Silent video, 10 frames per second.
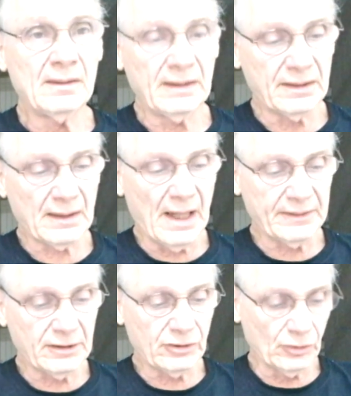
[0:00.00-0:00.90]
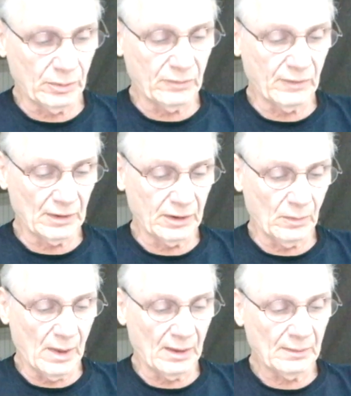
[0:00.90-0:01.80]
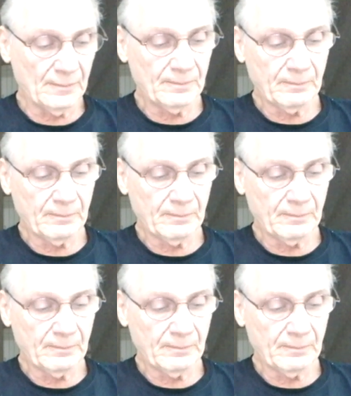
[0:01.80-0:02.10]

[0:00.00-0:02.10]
These guys are doing really well.